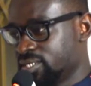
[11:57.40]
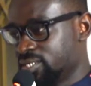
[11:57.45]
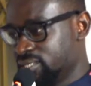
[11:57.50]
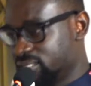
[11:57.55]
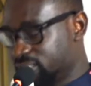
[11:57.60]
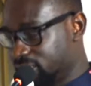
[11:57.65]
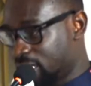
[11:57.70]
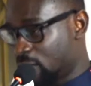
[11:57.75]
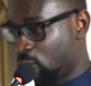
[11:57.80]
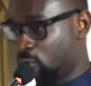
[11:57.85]

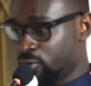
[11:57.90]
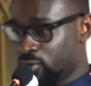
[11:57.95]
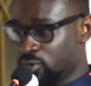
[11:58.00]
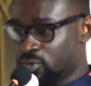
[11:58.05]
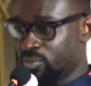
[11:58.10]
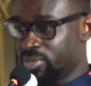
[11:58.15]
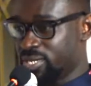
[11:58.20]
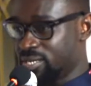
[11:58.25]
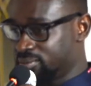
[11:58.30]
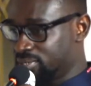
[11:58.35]
Teacher,
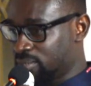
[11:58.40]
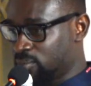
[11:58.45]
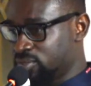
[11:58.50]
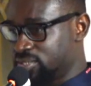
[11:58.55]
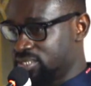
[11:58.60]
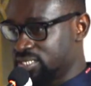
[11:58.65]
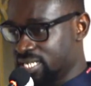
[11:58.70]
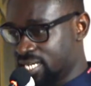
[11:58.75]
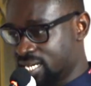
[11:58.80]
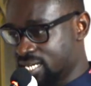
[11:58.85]
when you support
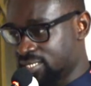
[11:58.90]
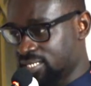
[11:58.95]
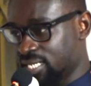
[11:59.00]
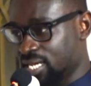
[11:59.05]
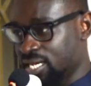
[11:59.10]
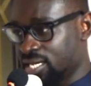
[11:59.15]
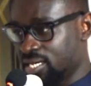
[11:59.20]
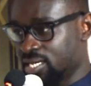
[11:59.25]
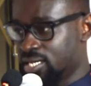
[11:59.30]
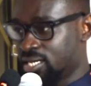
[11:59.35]
in the case
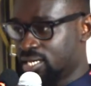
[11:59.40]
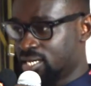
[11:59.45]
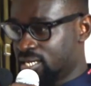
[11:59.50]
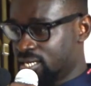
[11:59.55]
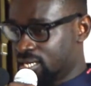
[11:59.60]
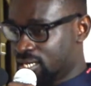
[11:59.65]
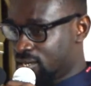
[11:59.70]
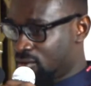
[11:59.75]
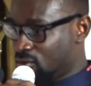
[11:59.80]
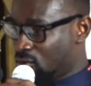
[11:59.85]

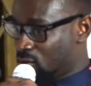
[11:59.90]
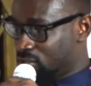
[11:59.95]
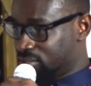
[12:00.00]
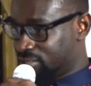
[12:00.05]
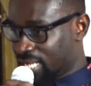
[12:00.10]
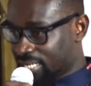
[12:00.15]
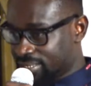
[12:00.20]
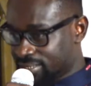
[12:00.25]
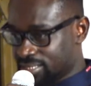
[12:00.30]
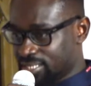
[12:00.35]
or
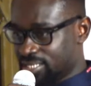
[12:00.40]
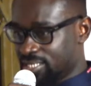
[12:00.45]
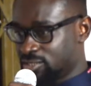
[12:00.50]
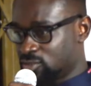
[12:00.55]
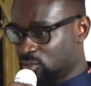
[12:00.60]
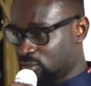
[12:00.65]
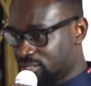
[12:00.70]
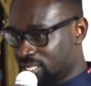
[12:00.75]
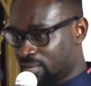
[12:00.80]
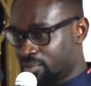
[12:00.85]
starting in
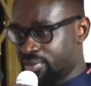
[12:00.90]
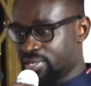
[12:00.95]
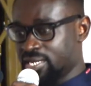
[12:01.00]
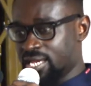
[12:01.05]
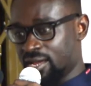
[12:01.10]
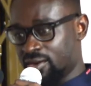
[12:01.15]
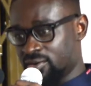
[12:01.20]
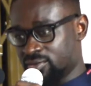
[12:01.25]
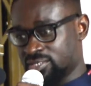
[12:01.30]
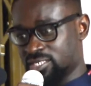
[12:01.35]
social
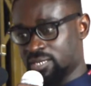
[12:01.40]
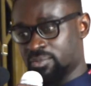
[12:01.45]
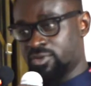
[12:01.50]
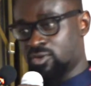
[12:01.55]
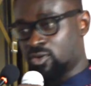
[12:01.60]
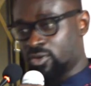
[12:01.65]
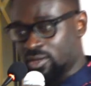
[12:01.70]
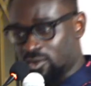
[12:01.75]
media, no some no